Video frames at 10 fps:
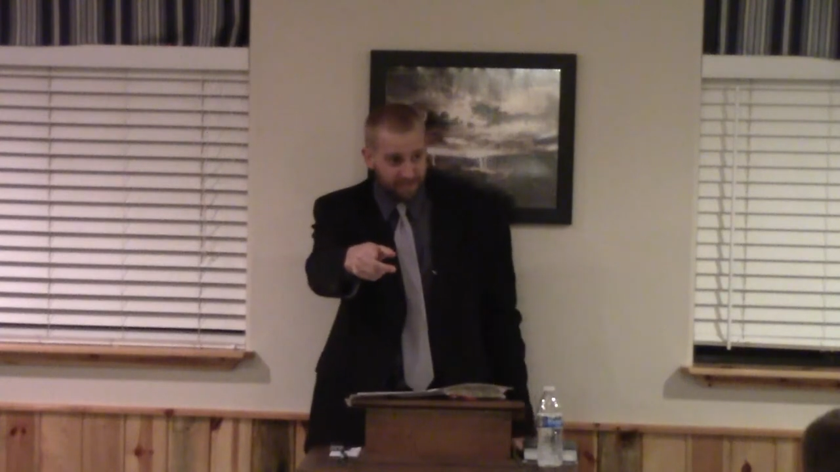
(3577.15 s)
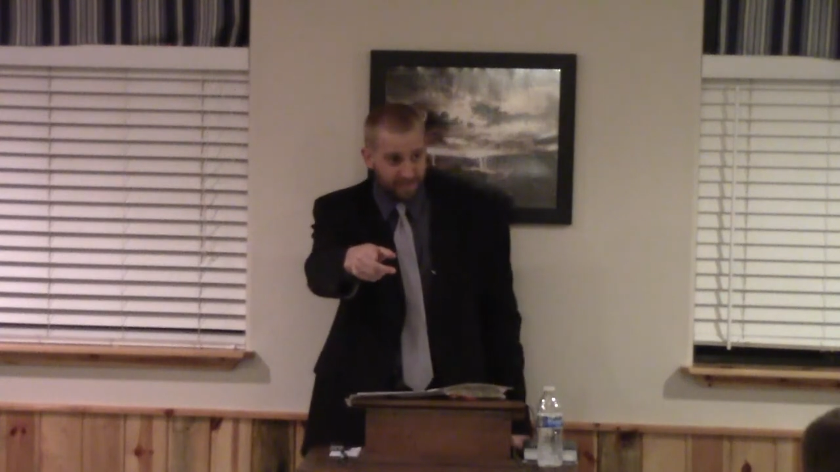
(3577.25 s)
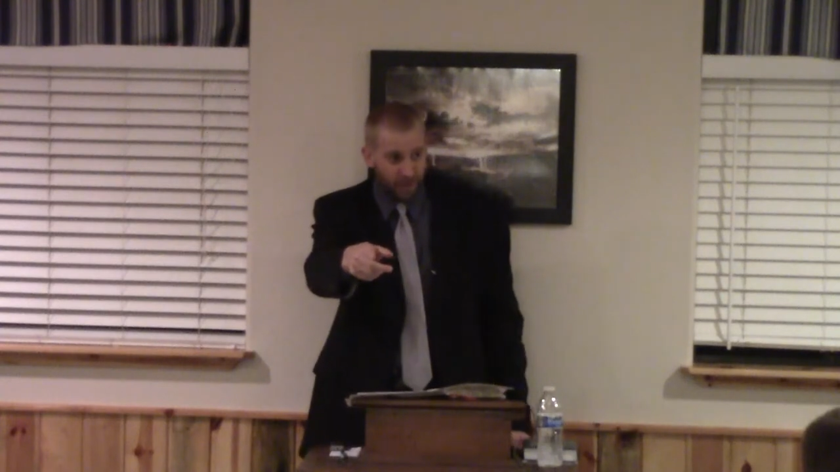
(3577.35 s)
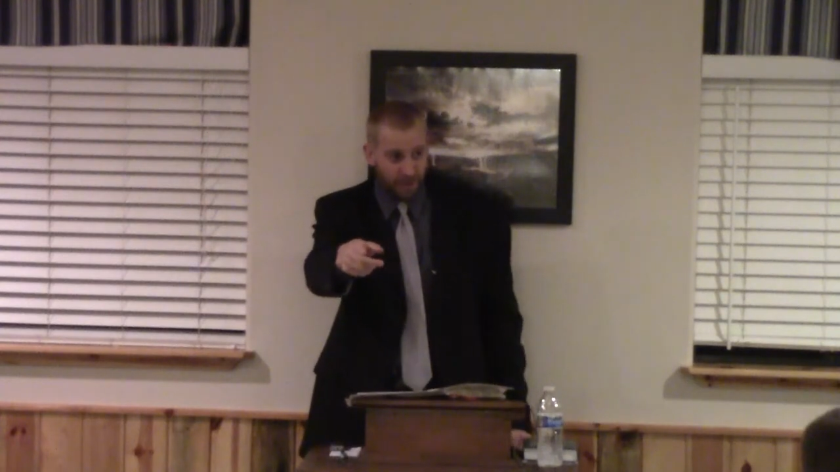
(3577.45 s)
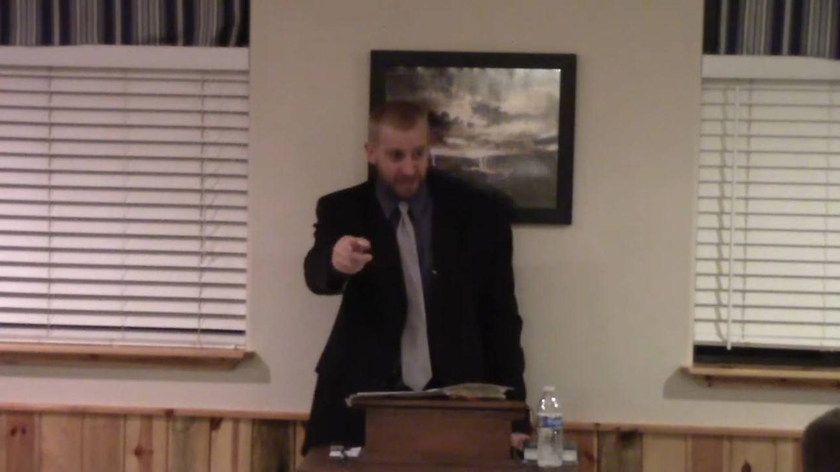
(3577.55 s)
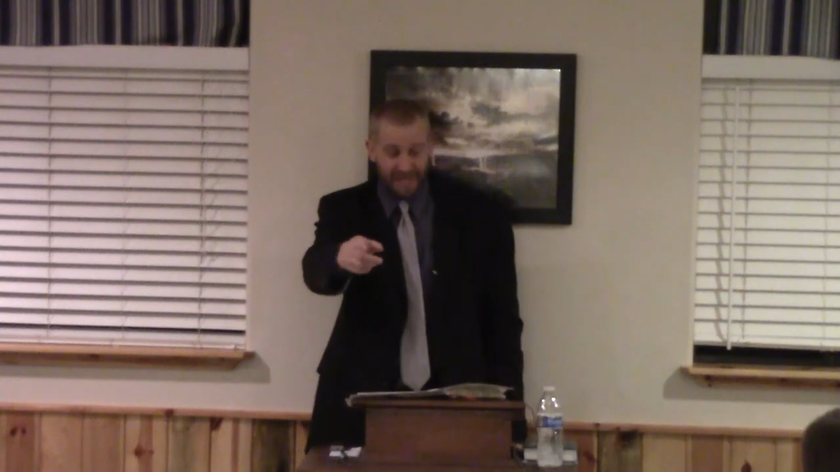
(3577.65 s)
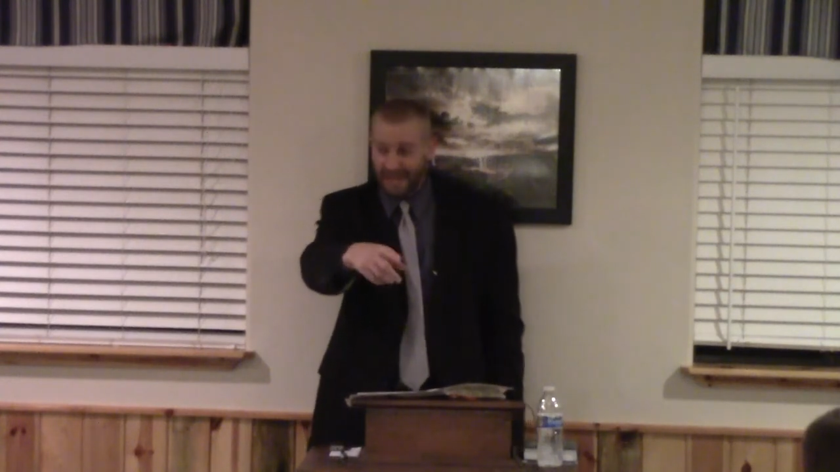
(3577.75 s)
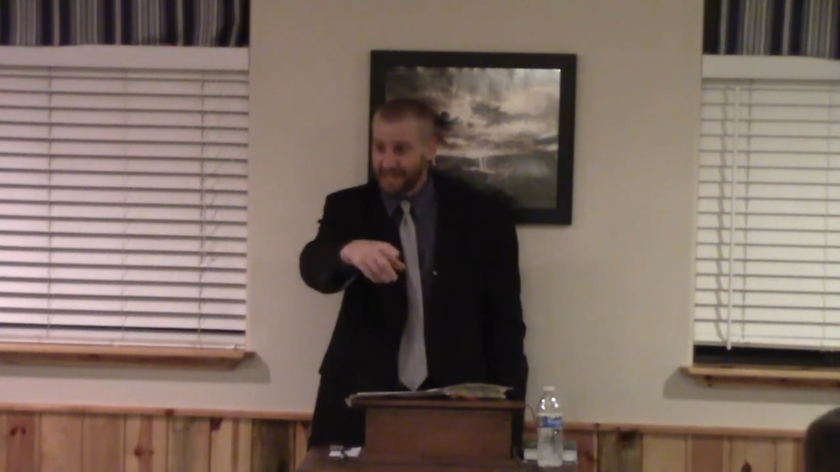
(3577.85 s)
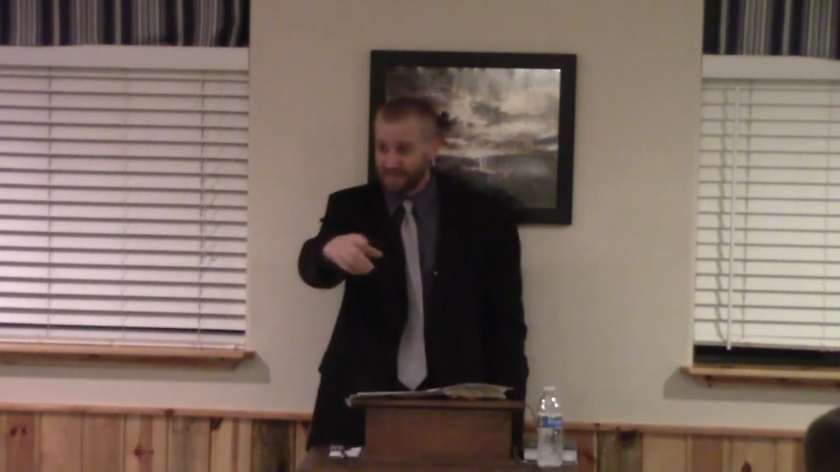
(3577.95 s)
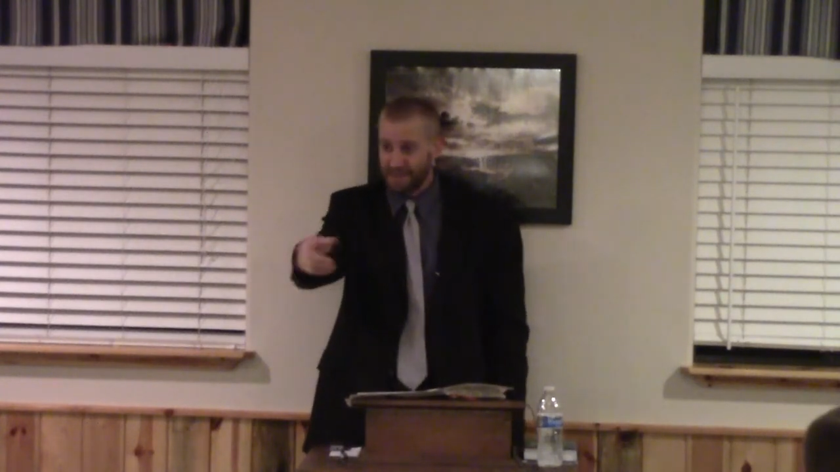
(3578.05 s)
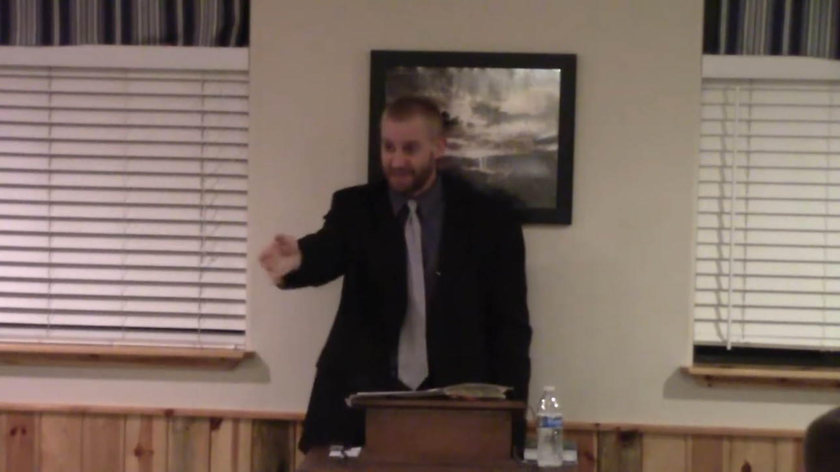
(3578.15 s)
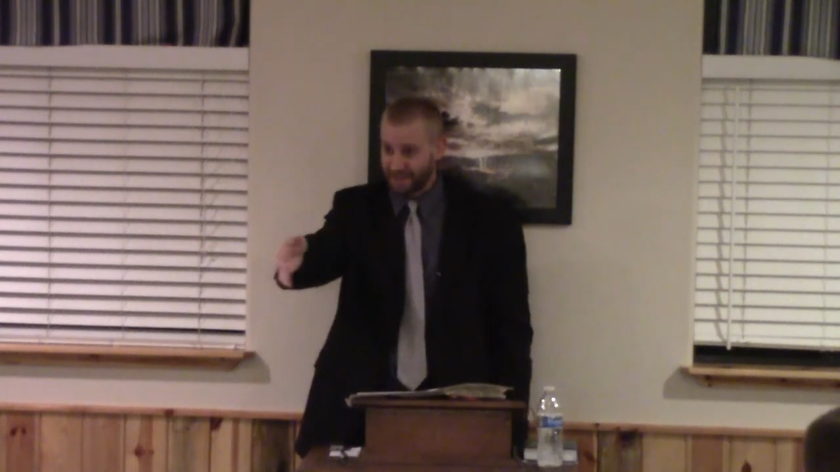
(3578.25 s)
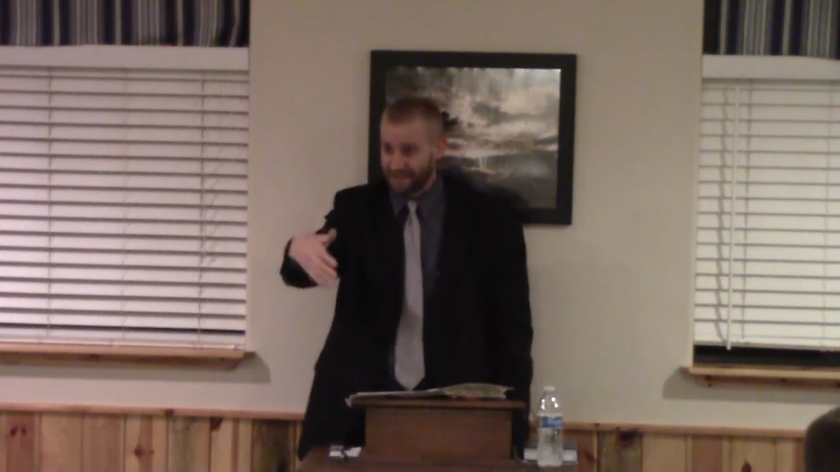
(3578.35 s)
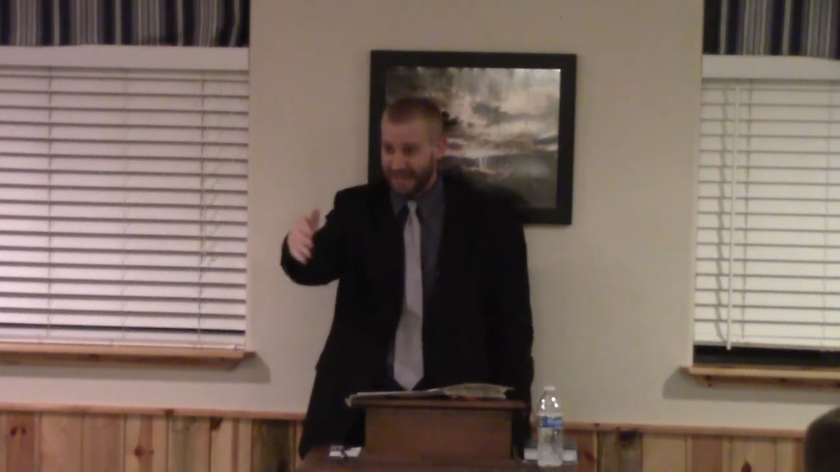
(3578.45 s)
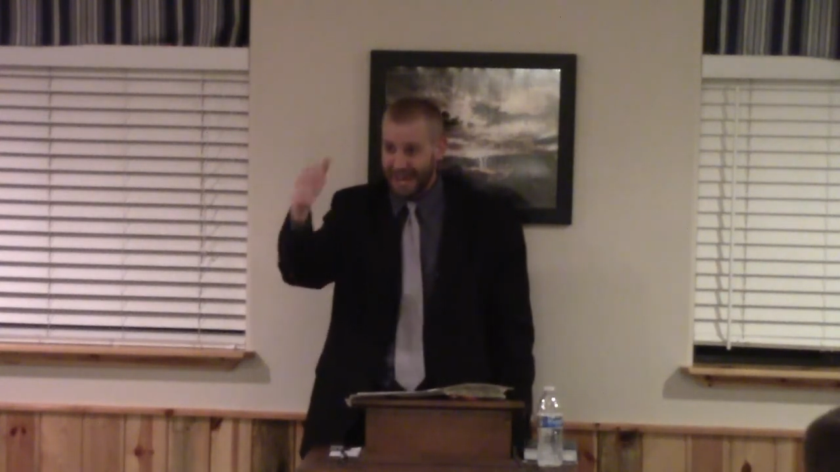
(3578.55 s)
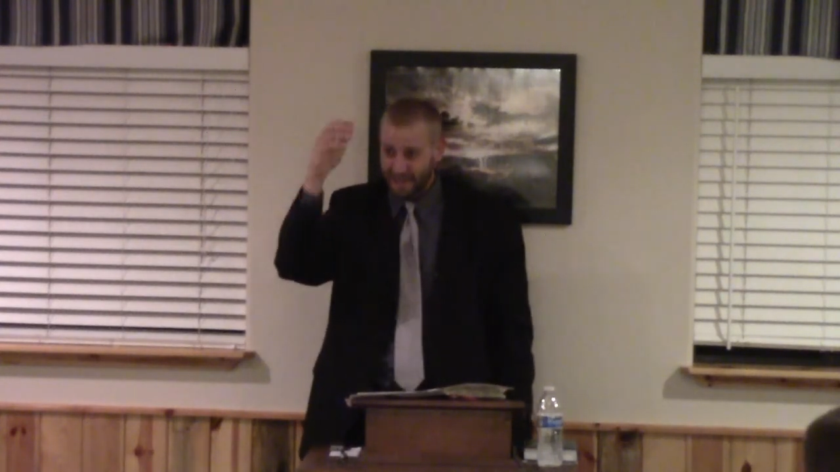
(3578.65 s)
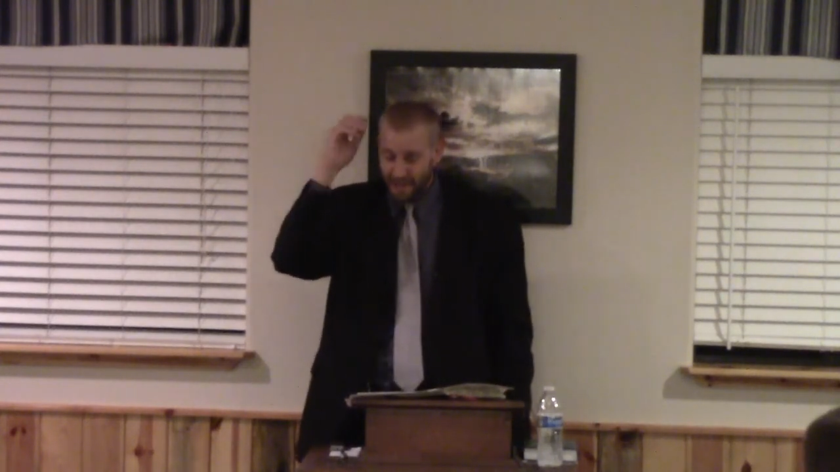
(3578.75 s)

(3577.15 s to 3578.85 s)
You know, he's a kinsman. The, the guy,